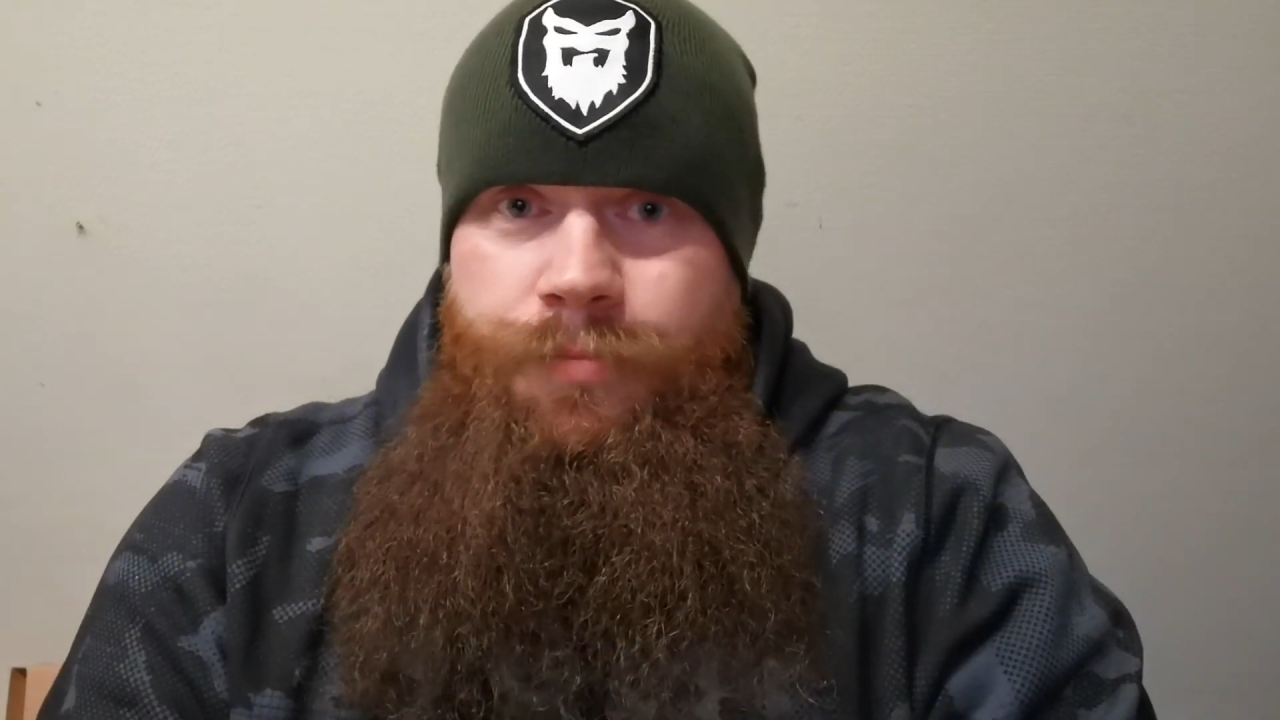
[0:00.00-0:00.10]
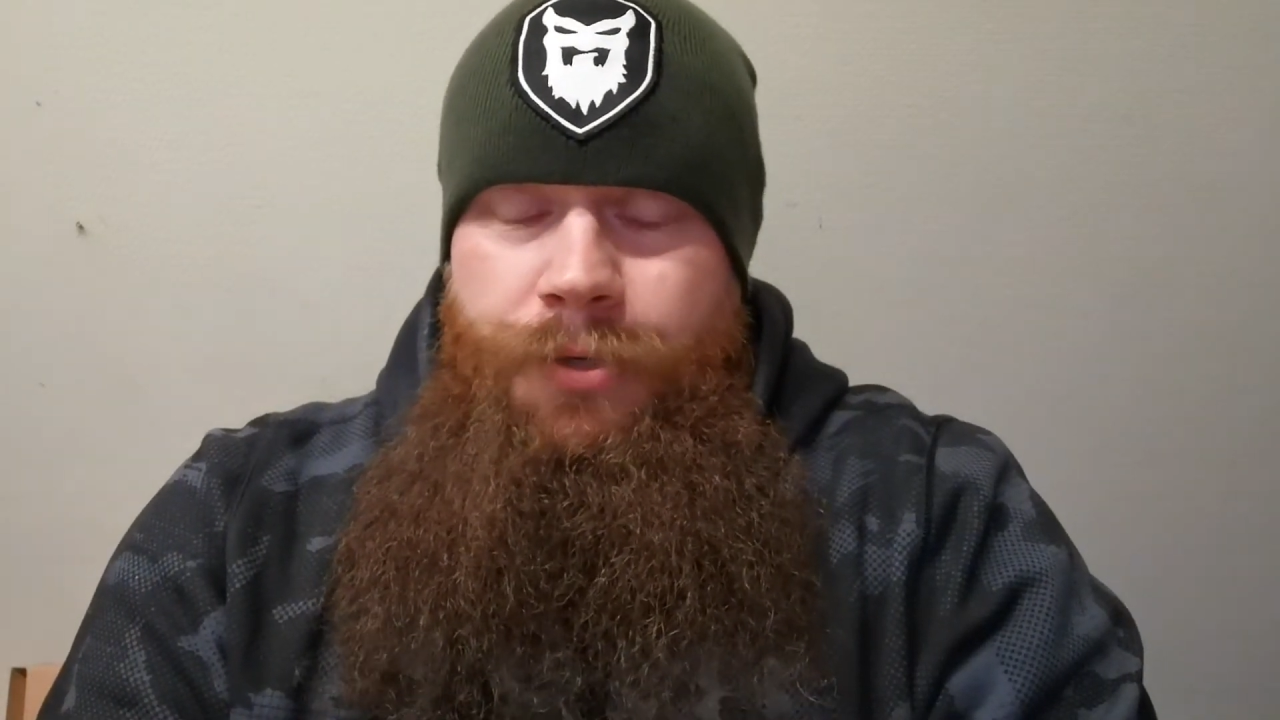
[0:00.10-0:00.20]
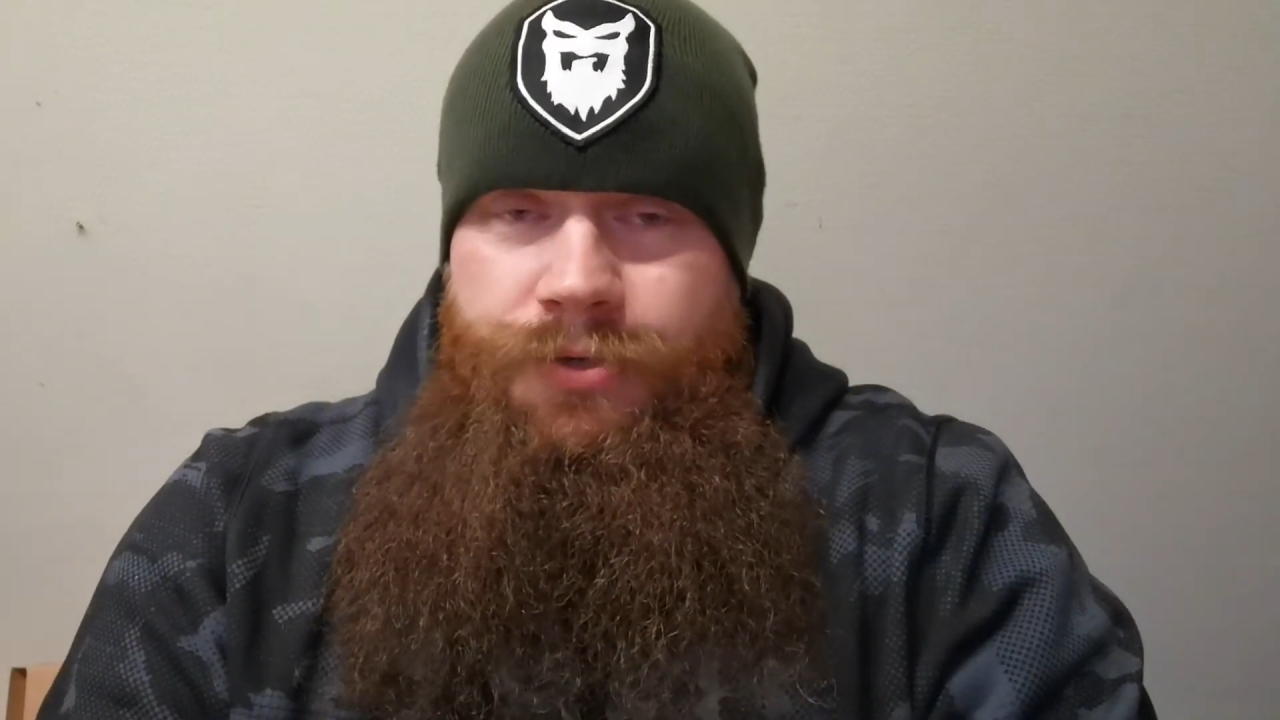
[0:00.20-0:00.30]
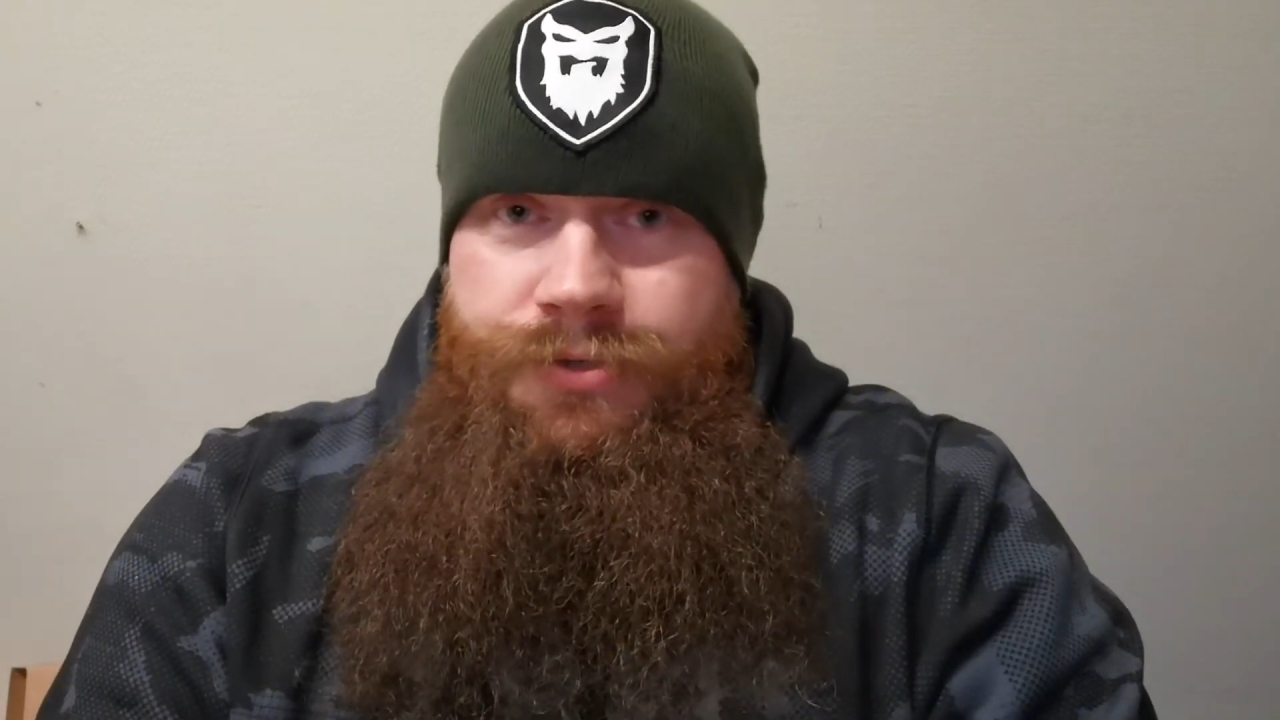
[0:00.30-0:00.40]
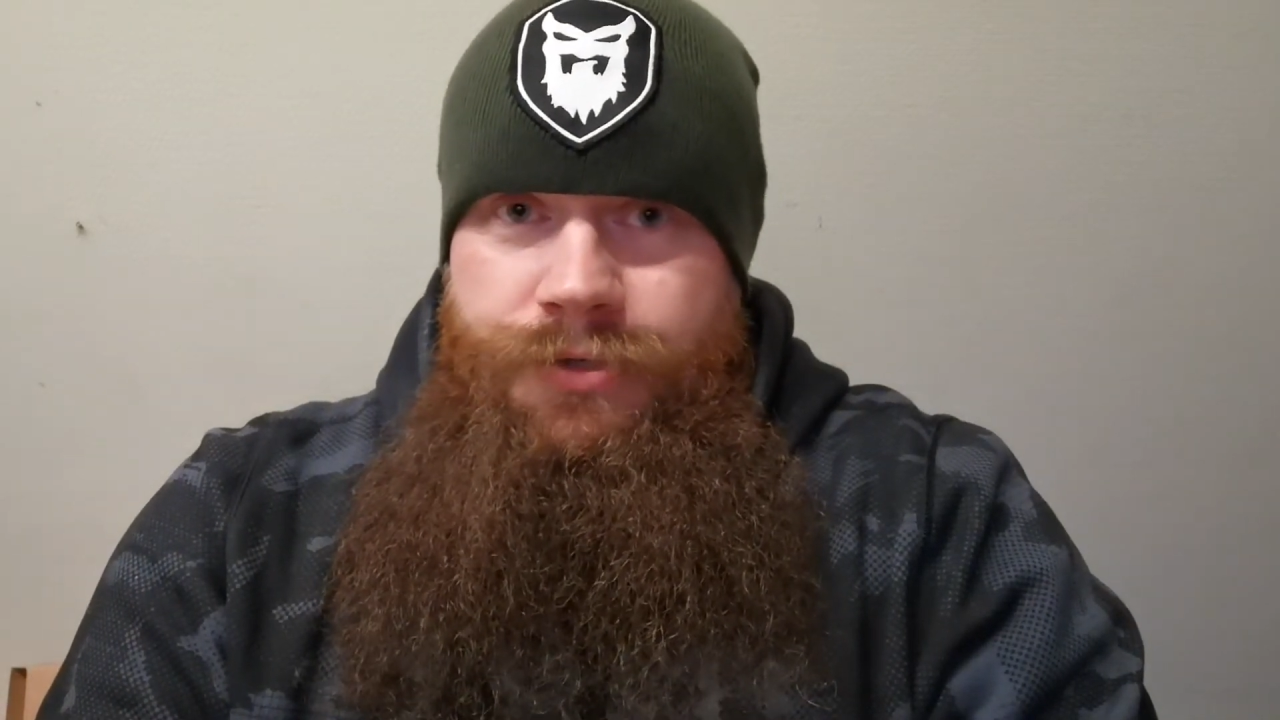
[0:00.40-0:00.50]

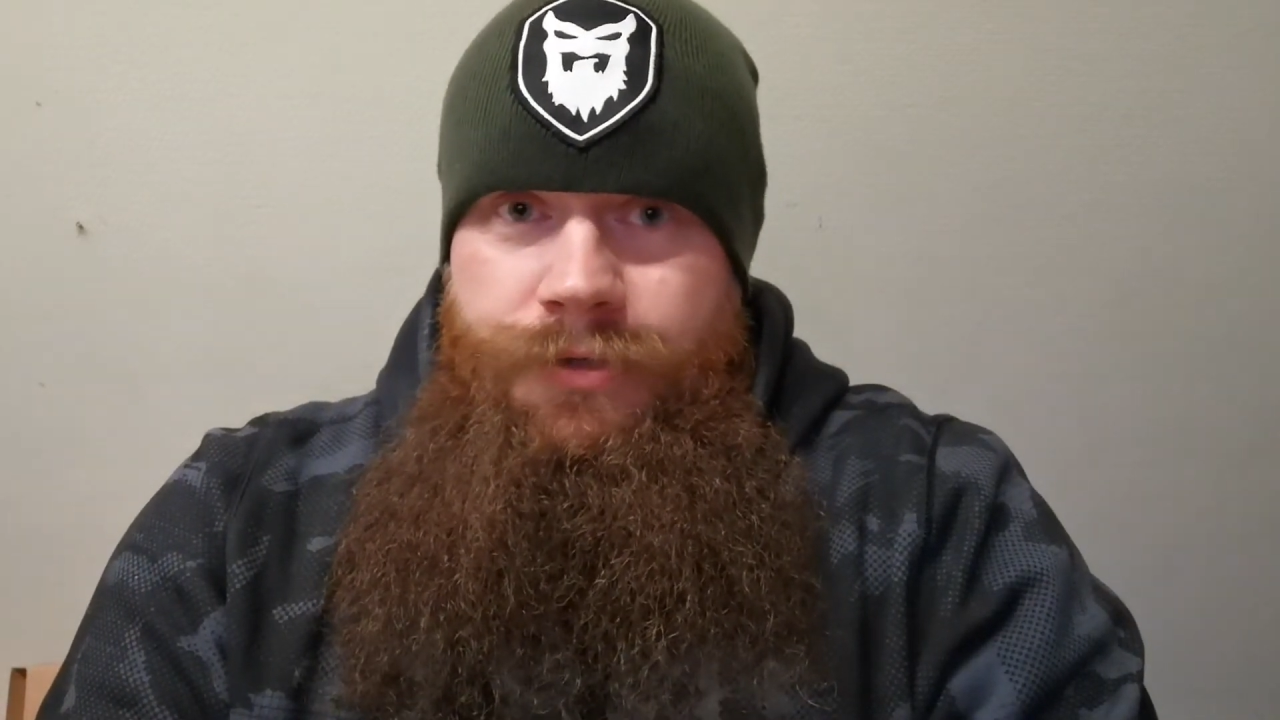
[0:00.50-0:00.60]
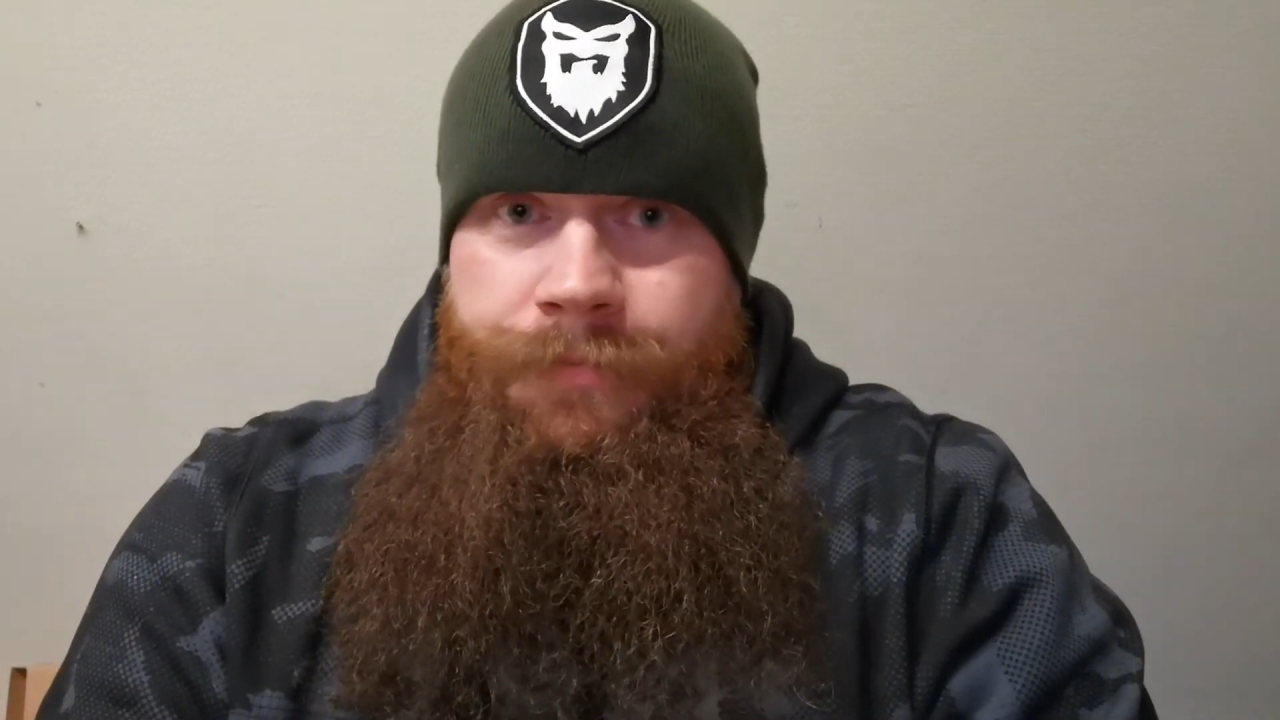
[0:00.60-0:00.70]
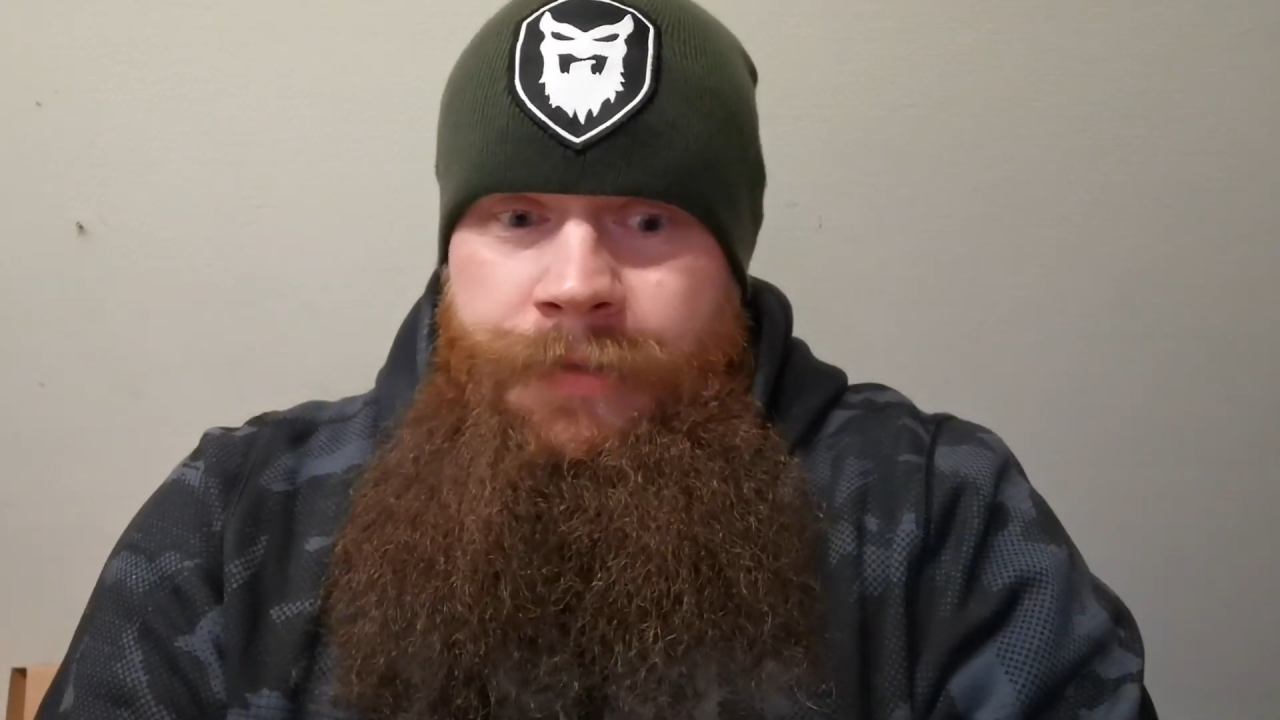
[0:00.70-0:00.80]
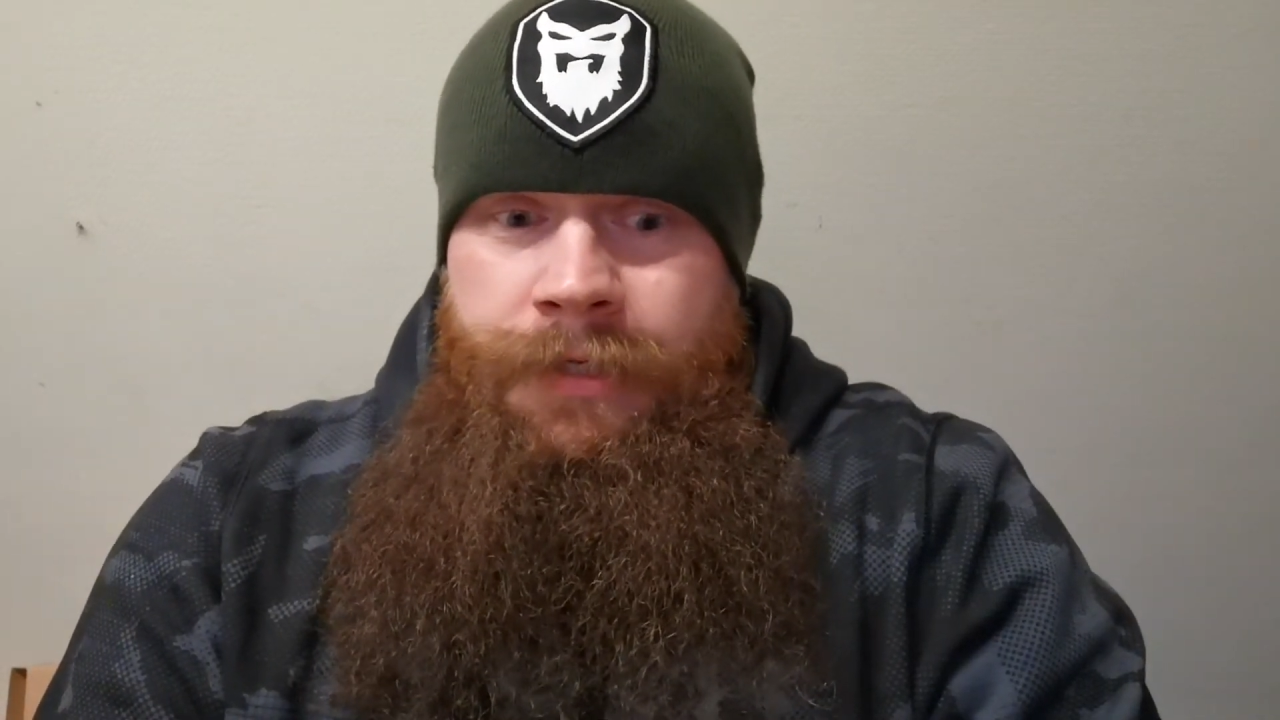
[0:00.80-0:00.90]
personal.